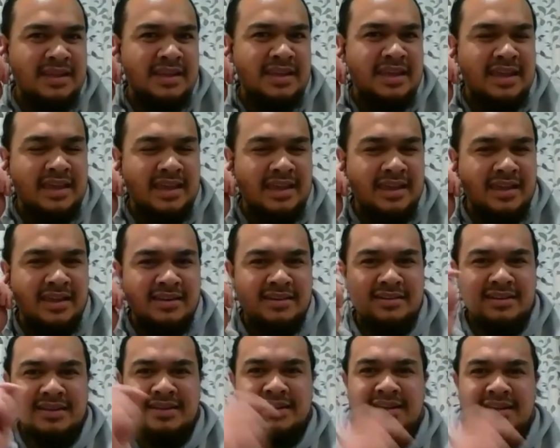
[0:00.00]

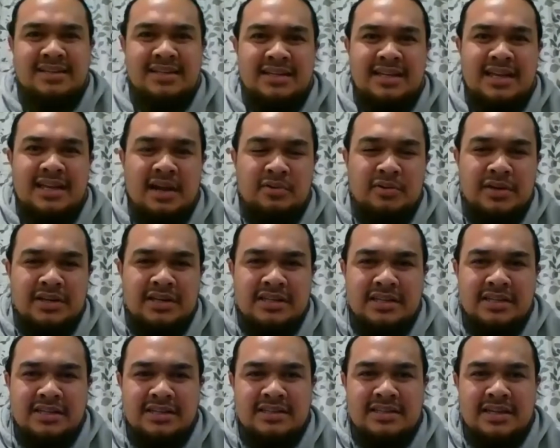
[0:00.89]
And
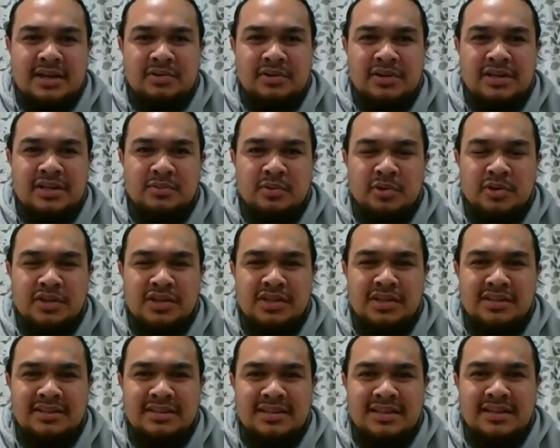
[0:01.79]
currently
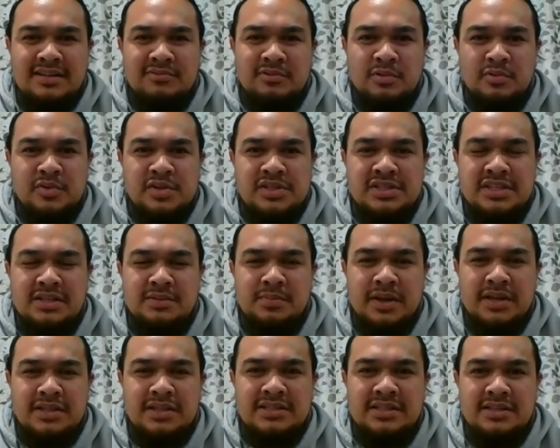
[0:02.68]
working for Resene
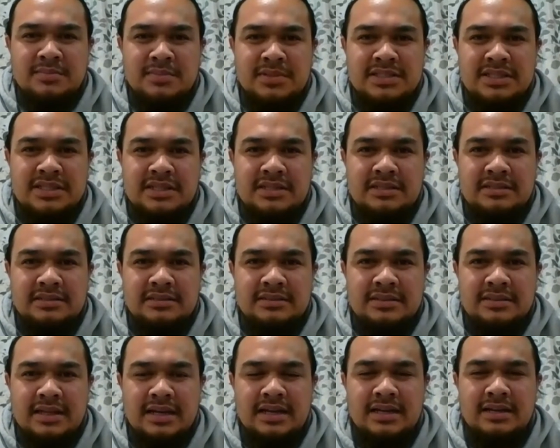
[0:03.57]
Paints Limited.
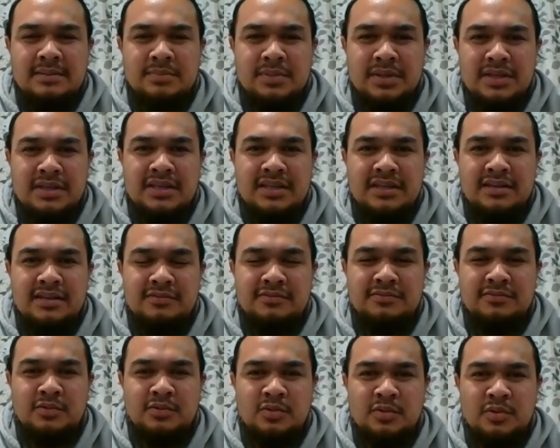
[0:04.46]
Been there
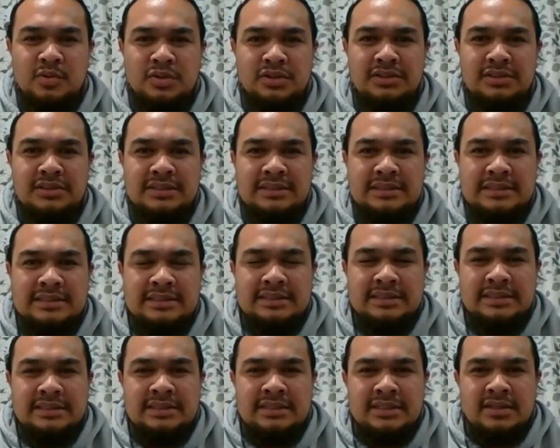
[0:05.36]
for
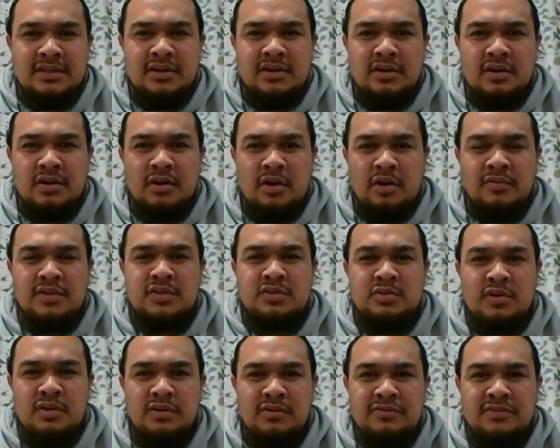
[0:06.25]
over
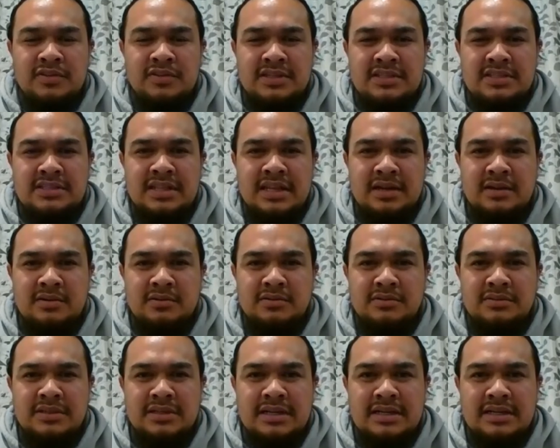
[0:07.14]
12 years
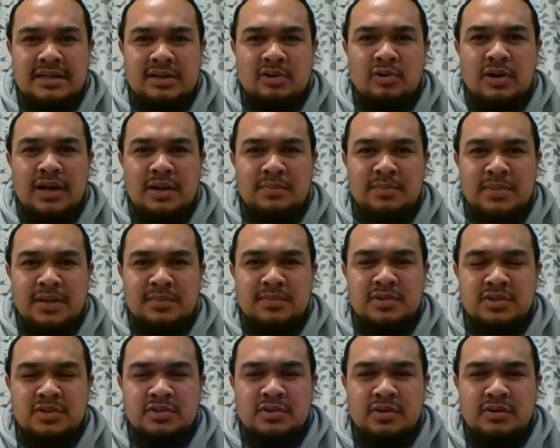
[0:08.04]
now, or coming up
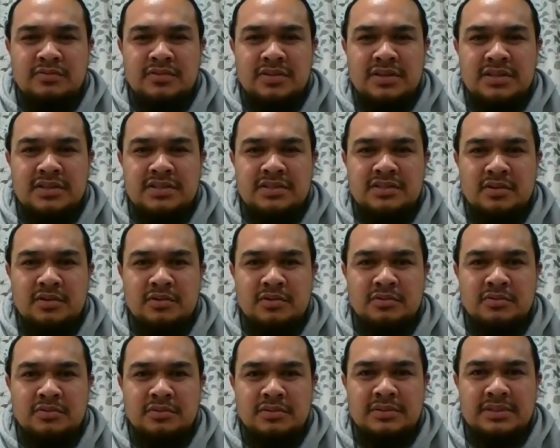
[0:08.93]
to 12 years.
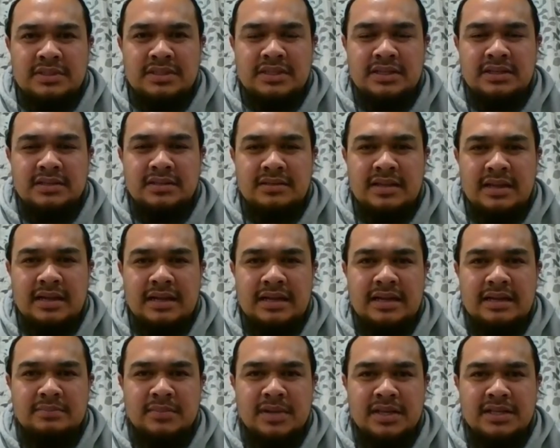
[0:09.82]
So yeah,
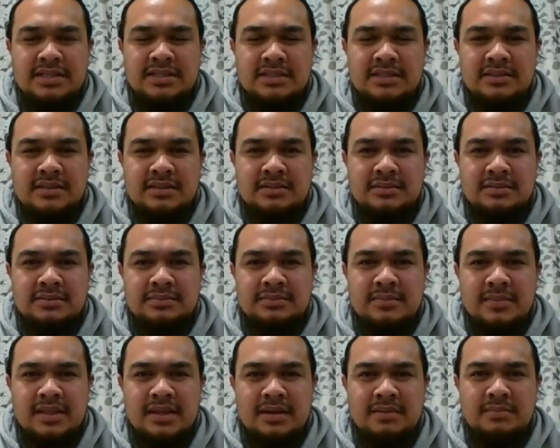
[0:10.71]

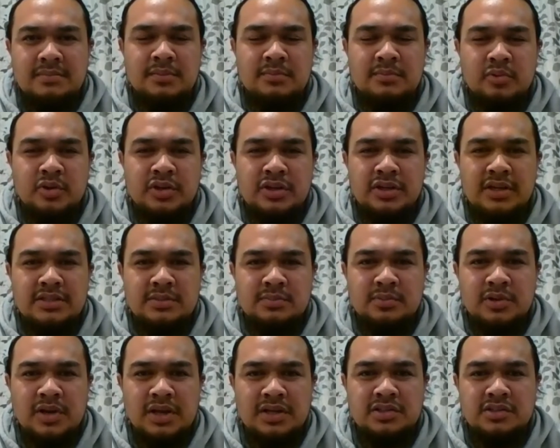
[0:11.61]
I'm working as a
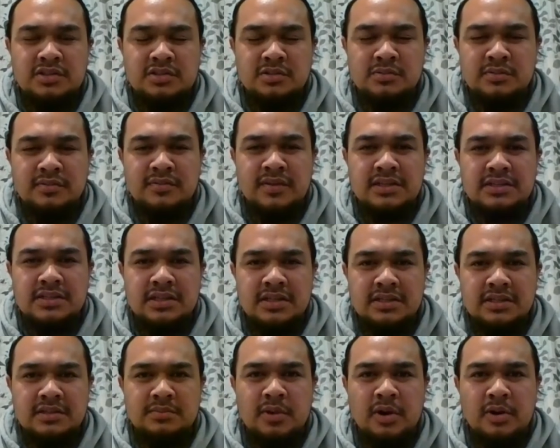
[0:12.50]
production supervisor
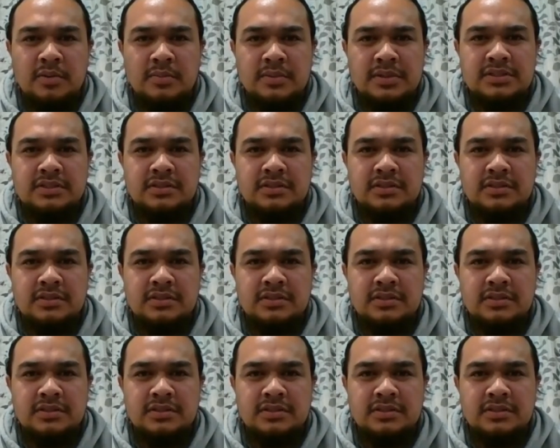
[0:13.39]
at the moment.